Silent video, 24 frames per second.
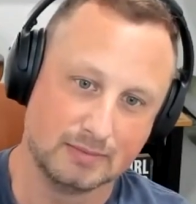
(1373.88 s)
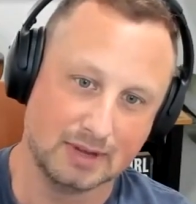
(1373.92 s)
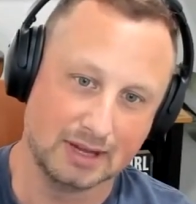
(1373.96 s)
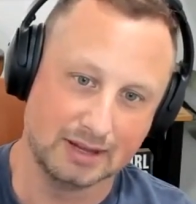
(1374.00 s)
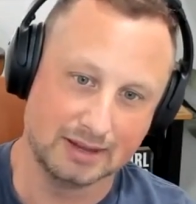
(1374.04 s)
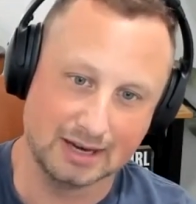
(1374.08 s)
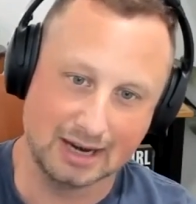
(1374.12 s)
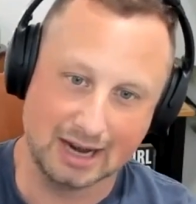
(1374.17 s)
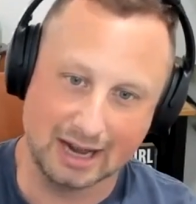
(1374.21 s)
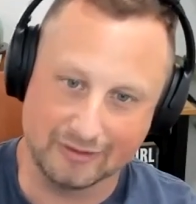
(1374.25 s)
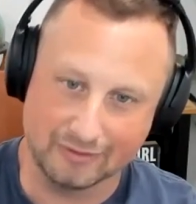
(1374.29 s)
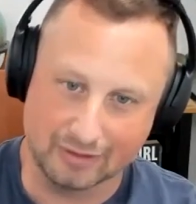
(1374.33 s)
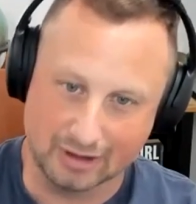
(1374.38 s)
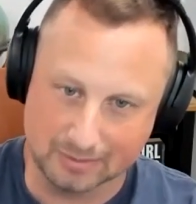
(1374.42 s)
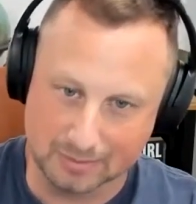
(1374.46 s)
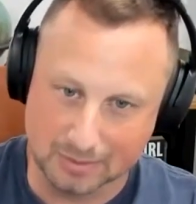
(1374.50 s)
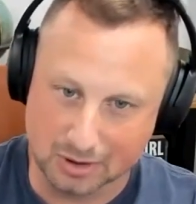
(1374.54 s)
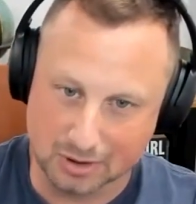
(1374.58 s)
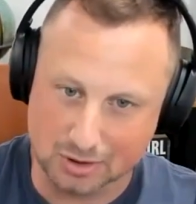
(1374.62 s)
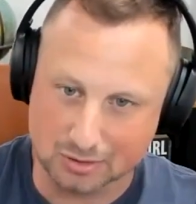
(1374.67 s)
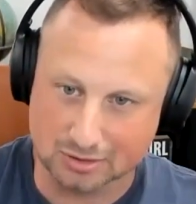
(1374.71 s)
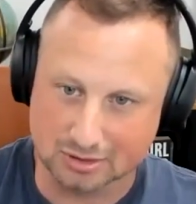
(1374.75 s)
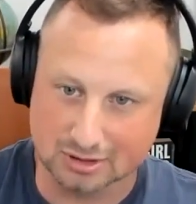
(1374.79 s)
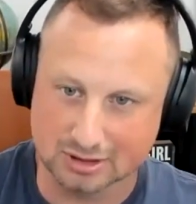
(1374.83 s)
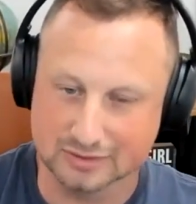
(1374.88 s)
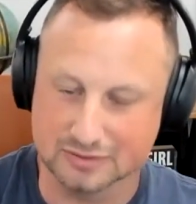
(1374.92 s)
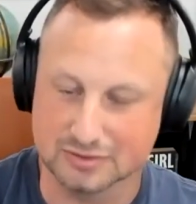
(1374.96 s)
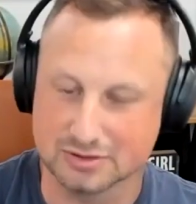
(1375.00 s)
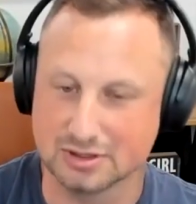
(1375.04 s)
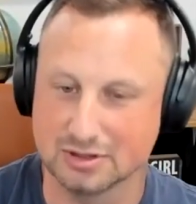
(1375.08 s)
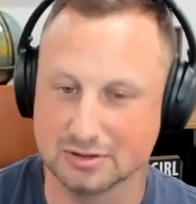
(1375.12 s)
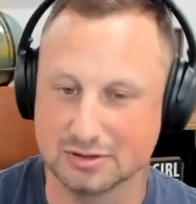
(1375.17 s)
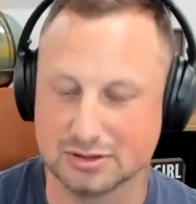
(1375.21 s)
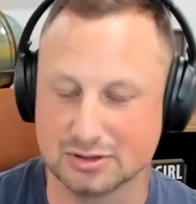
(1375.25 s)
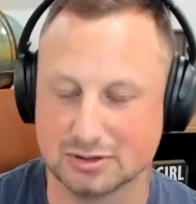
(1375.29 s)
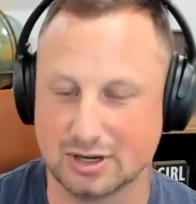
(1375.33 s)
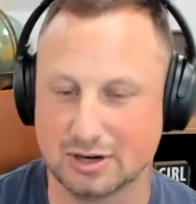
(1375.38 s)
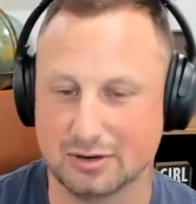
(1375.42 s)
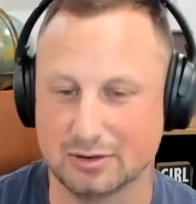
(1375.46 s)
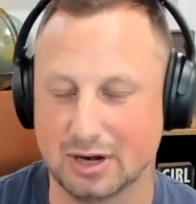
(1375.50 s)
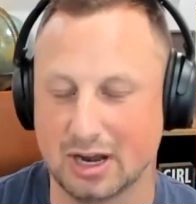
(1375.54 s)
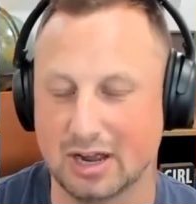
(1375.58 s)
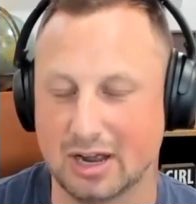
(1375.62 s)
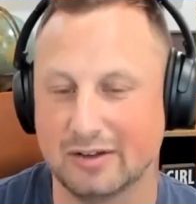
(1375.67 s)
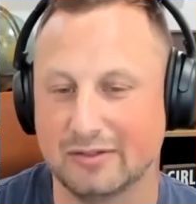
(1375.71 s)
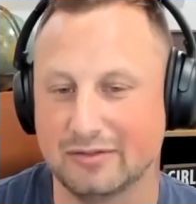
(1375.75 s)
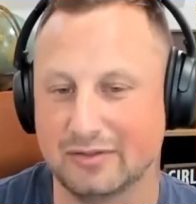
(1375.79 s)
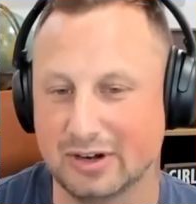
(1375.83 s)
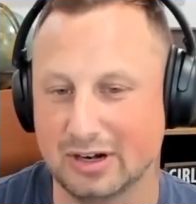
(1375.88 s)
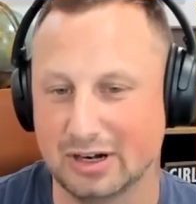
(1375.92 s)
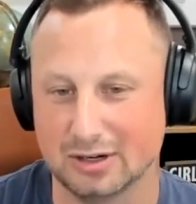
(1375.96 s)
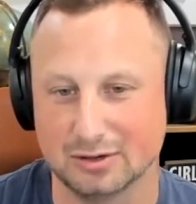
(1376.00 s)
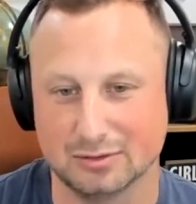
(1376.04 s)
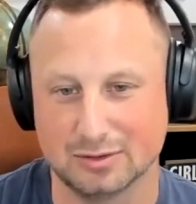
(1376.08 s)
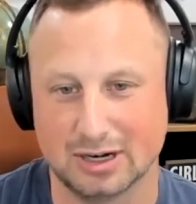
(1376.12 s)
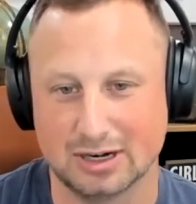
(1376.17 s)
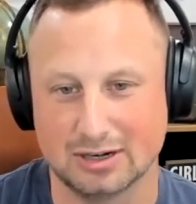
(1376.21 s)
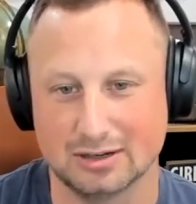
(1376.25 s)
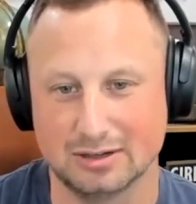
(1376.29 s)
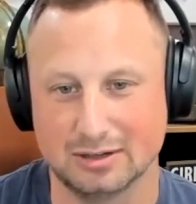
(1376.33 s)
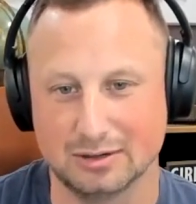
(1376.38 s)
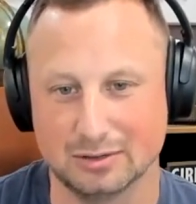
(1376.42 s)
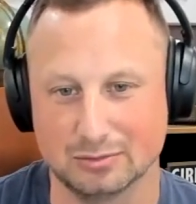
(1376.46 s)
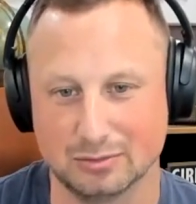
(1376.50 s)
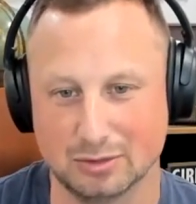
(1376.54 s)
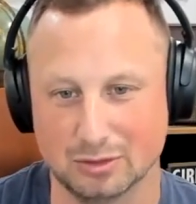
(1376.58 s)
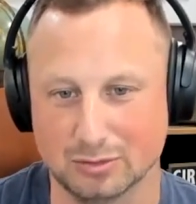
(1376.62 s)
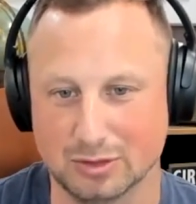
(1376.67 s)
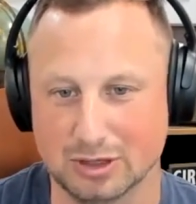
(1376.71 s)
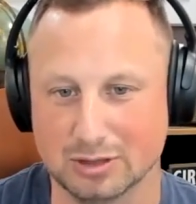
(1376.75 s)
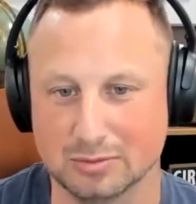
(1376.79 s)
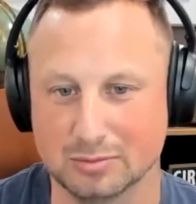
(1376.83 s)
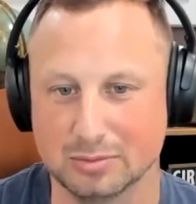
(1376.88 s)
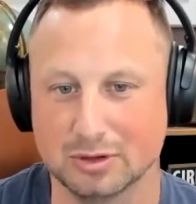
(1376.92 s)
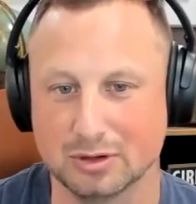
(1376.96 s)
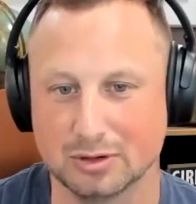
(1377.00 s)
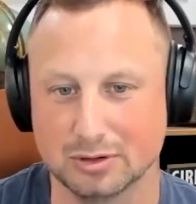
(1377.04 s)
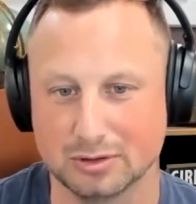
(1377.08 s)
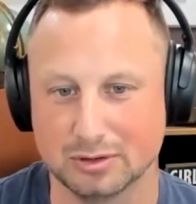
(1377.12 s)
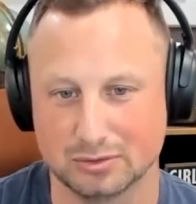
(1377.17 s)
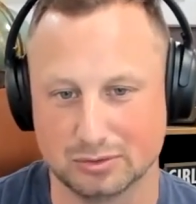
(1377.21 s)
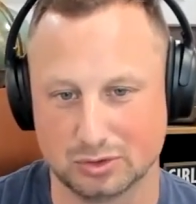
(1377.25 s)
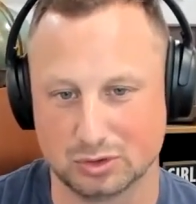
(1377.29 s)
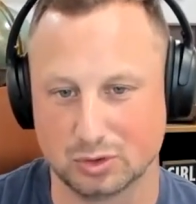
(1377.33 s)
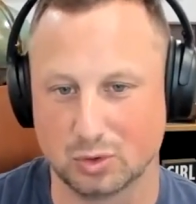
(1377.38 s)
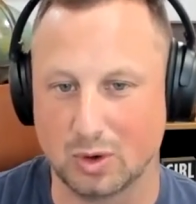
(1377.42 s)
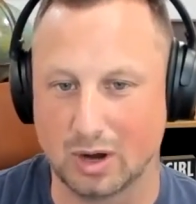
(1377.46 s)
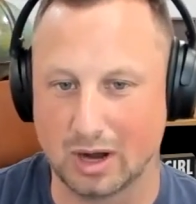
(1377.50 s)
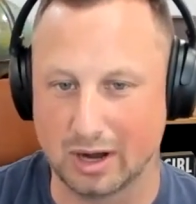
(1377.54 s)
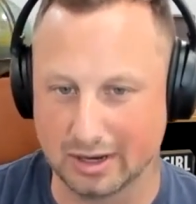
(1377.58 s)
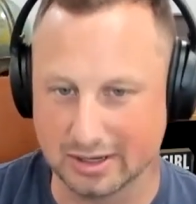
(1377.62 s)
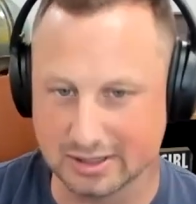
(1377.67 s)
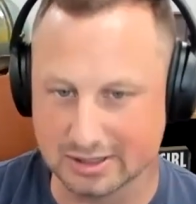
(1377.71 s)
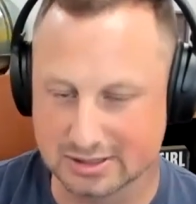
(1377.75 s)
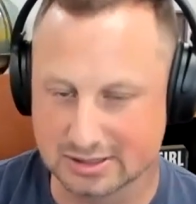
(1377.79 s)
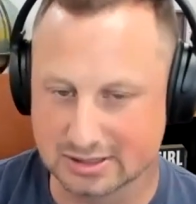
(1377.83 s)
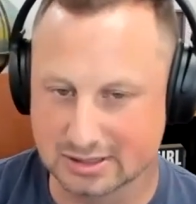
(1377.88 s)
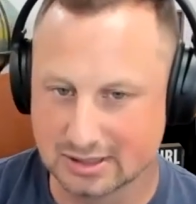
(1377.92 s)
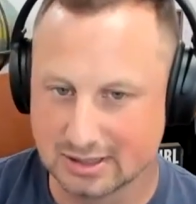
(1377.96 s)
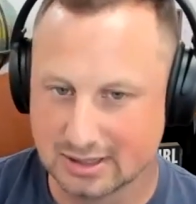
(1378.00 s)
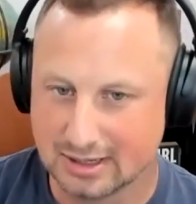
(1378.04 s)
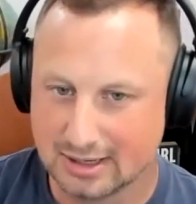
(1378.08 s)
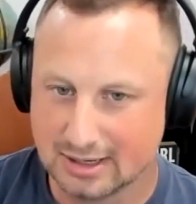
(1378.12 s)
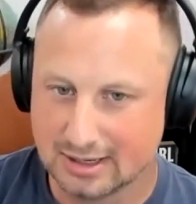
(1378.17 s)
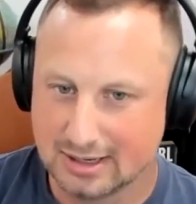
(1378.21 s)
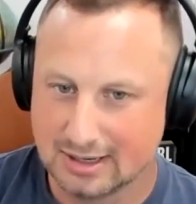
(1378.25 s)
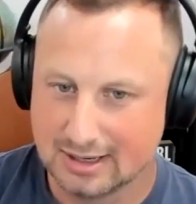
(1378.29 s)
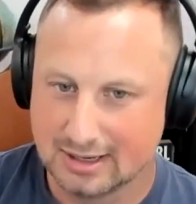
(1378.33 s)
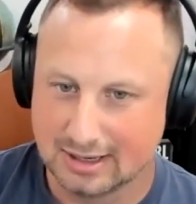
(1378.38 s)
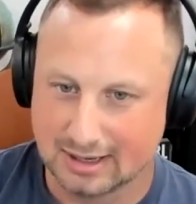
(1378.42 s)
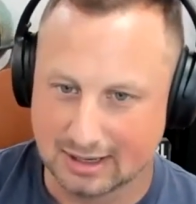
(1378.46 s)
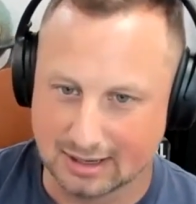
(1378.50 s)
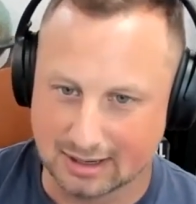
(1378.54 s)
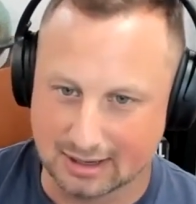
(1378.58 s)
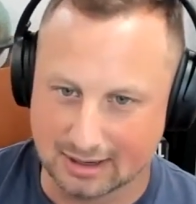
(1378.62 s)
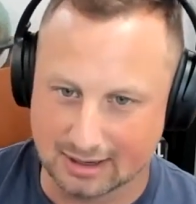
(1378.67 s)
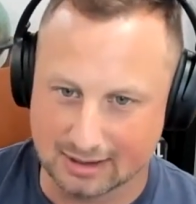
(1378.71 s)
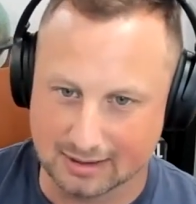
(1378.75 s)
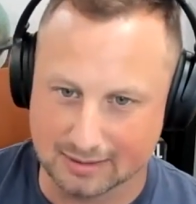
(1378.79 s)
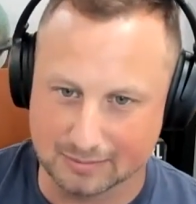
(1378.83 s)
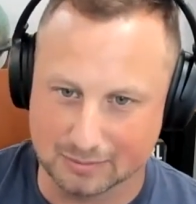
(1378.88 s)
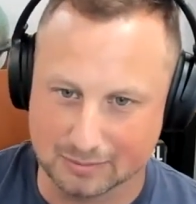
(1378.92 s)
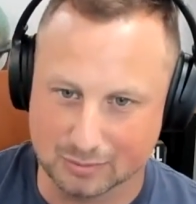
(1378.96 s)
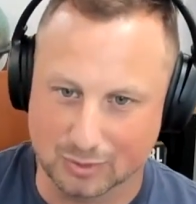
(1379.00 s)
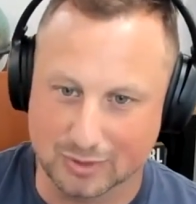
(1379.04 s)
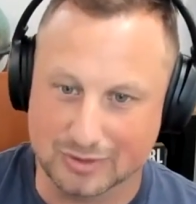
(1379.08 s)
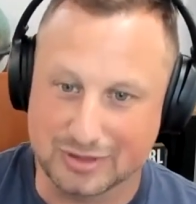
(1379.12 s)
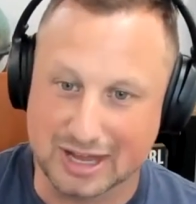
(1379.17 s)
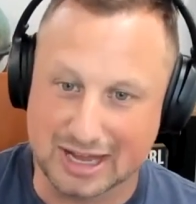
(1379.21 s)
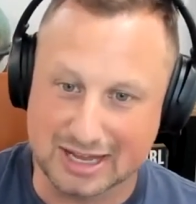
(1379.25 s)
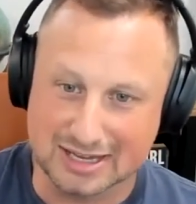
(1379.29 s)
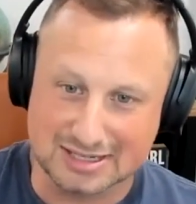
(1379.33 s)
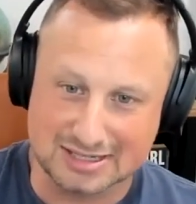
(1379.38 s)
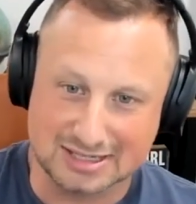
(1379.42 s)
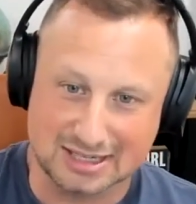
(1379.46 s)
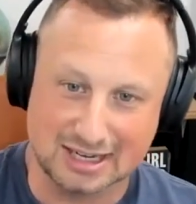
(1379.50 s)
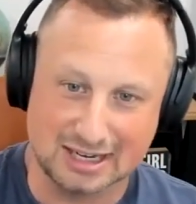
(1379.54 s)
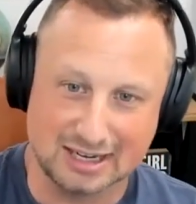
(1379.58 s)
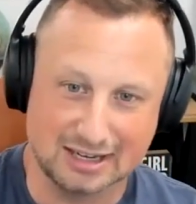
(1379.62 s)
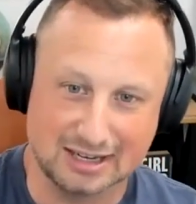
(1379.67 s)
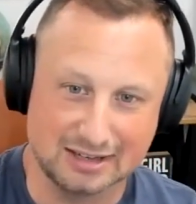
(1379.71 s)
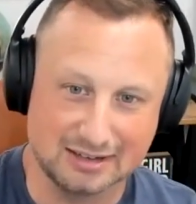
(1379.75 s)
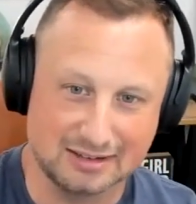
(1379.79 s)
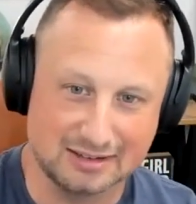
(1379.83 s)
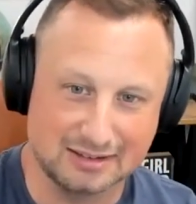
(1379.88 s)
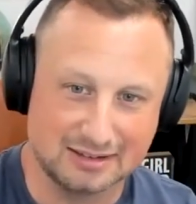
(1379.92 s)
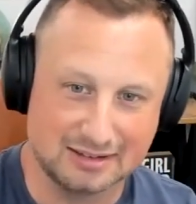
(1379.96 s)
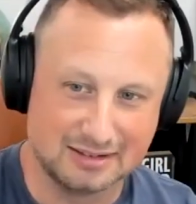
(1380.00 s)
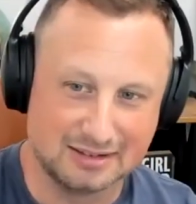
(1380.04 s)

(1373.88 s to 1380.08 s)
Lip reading: And then I have like my own Cliff's notes. So I very rarely will read a book twice. With that said,